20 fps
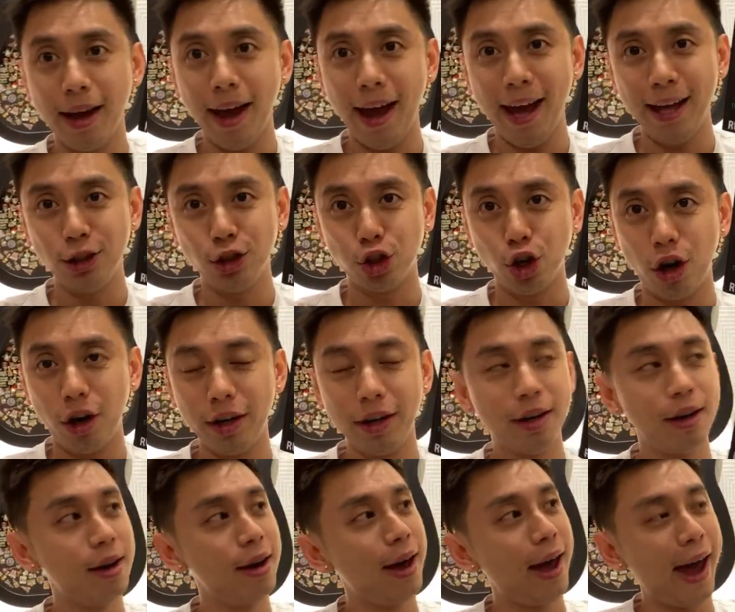enjoy
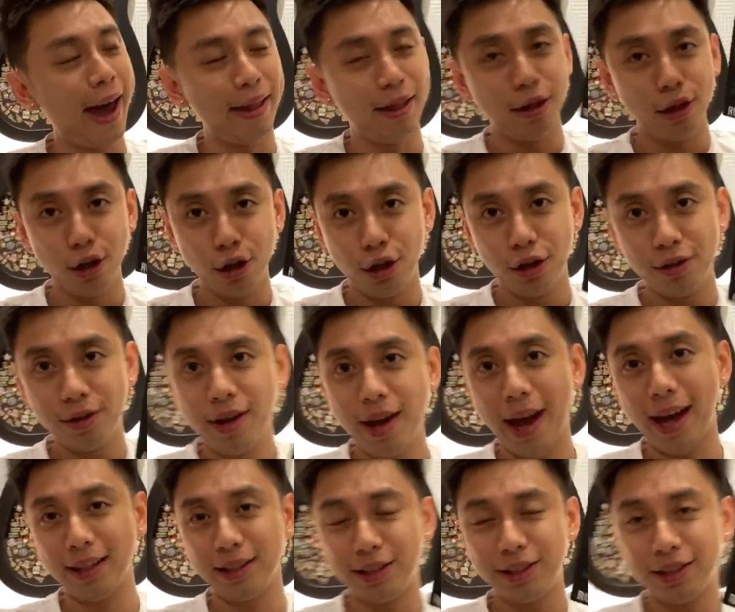and learn
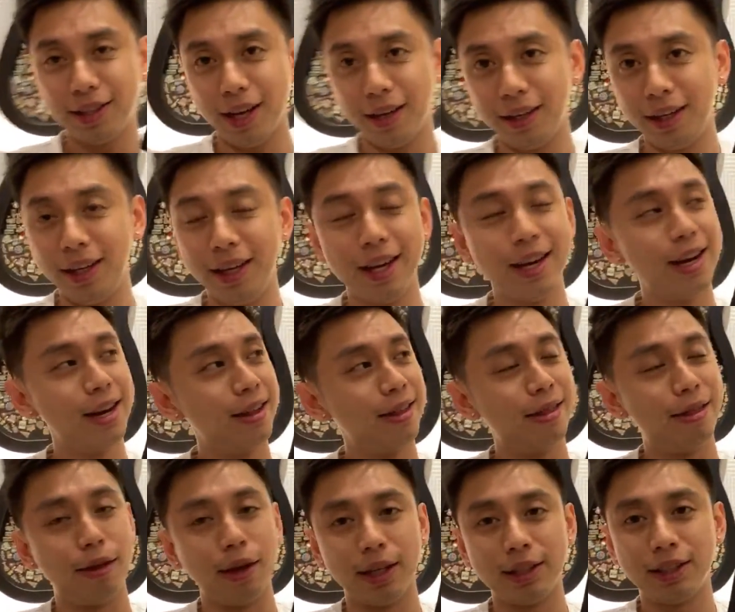and study
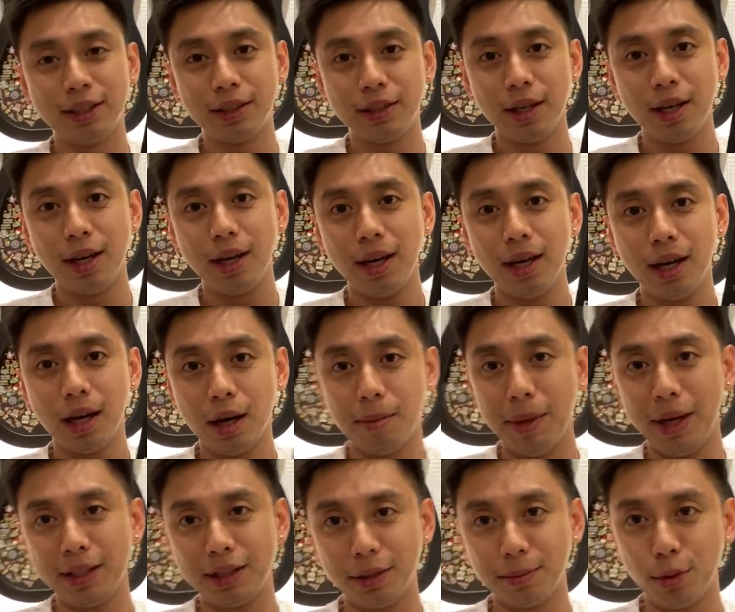this
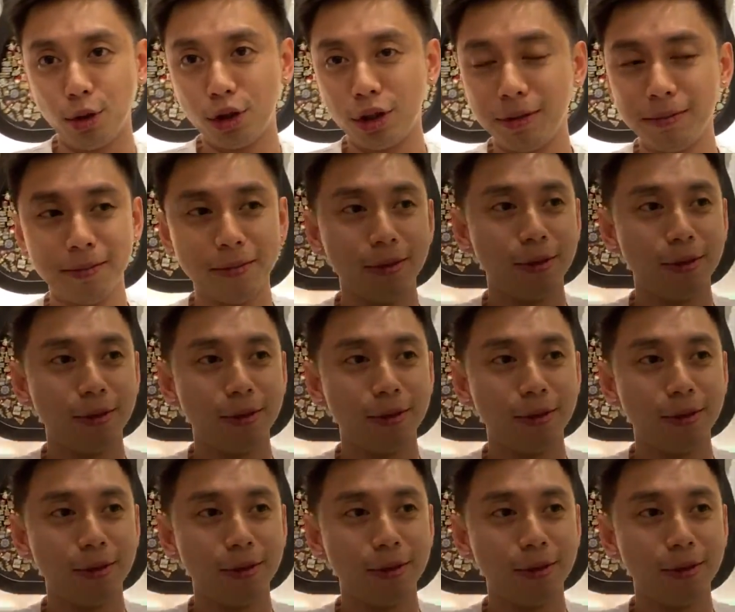amazing book.